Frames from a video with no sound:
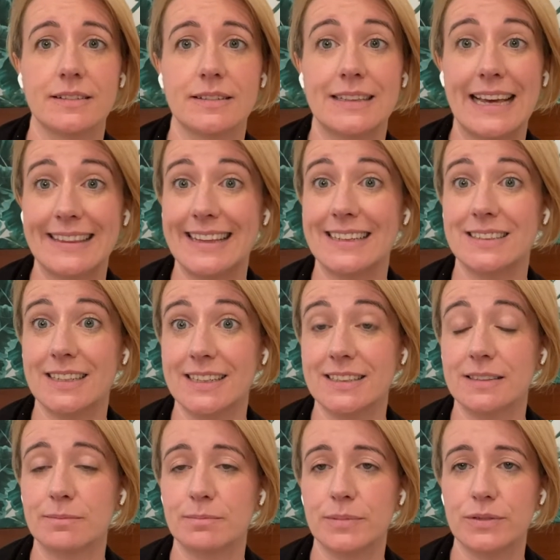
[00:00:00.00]
get that
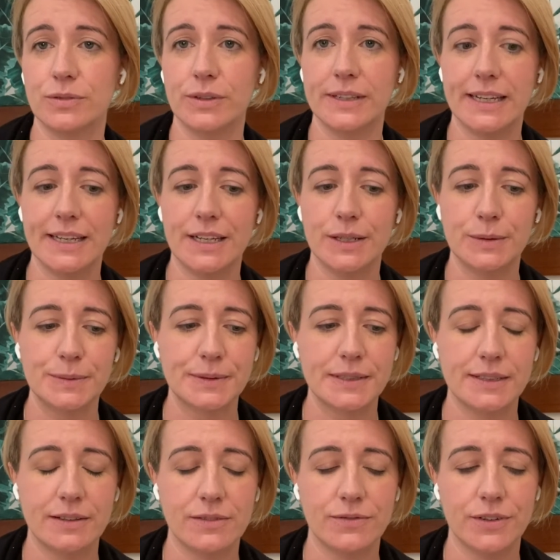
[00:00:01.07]
done before they go
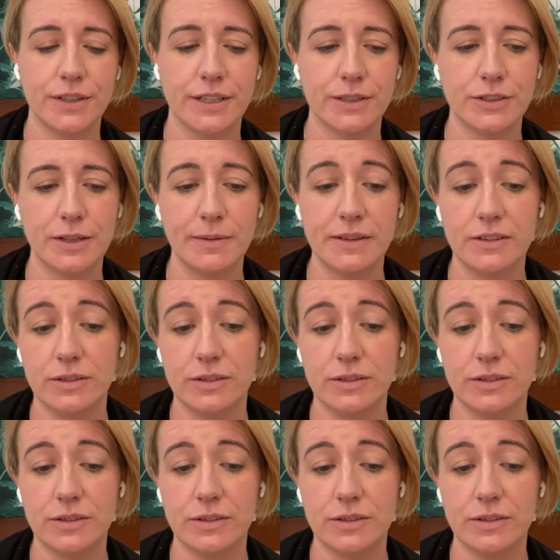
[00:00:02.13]
for their treatment.